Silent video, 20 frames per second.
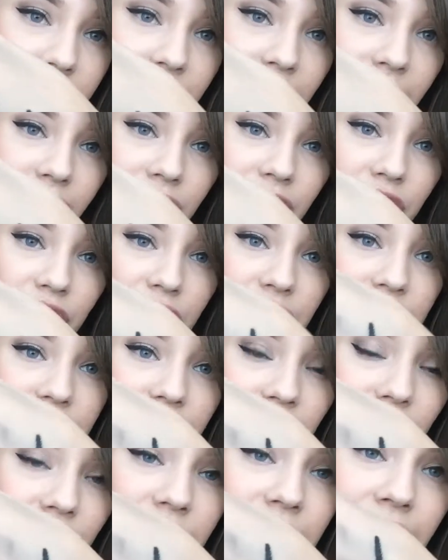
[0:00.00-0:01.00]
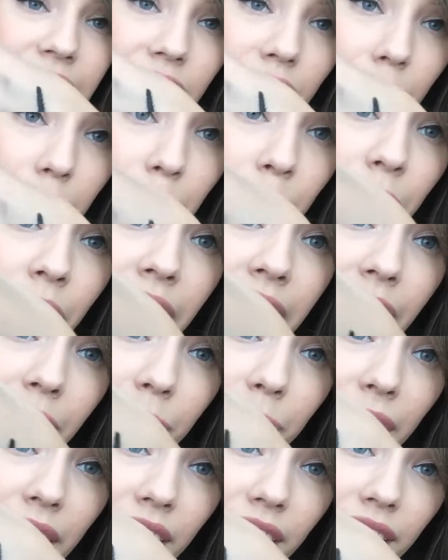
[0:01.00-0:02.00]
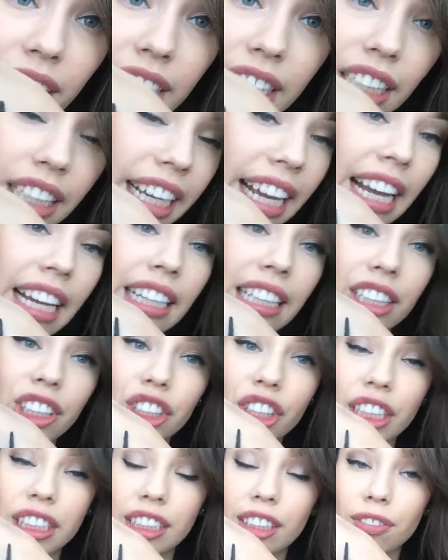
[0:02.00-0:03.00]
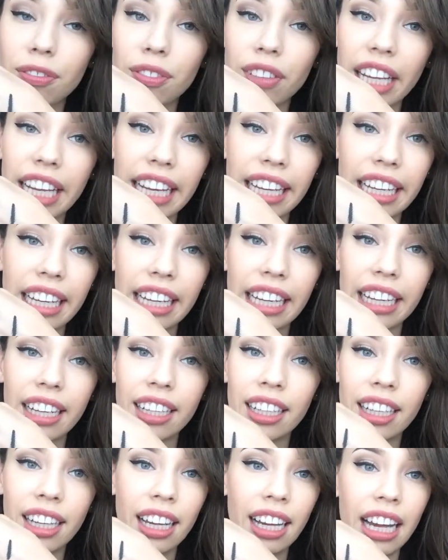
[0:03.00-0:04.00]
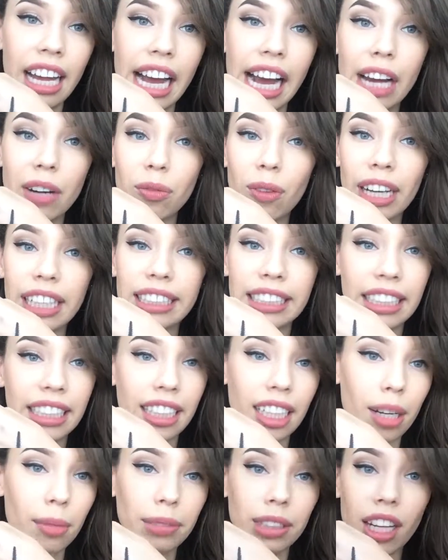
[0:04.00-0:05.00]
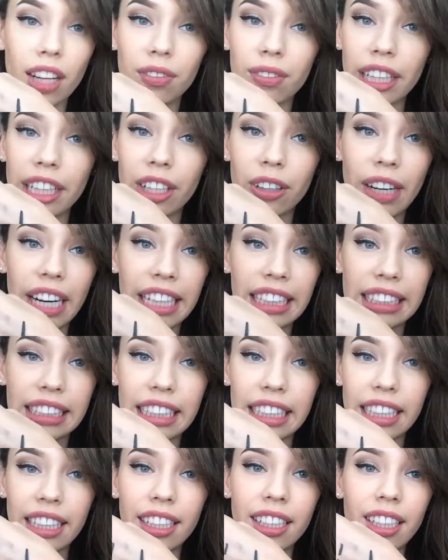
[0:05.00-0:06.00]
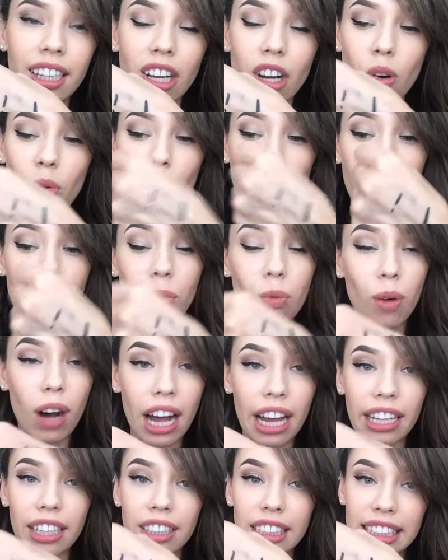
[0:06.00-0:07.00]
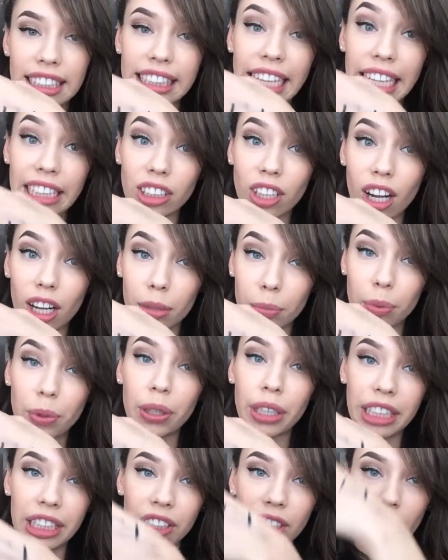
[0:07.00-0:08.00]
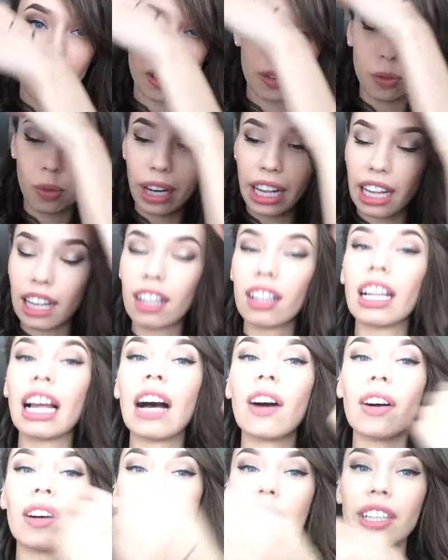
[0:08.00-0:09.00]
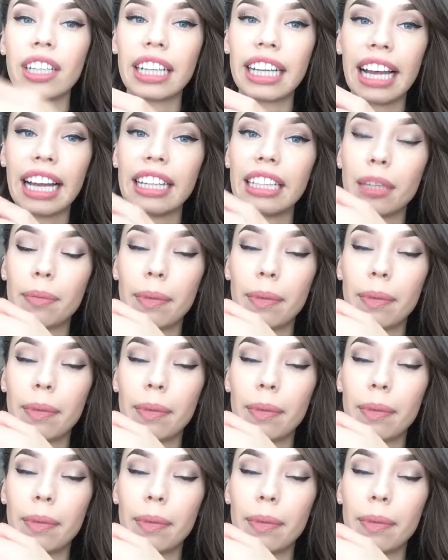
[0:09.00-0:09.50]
there just still stays on pretty well. Again, it's just the flaking. NYC comes off like crazy. Wet n Wild stays on pretty darn well. However, again, the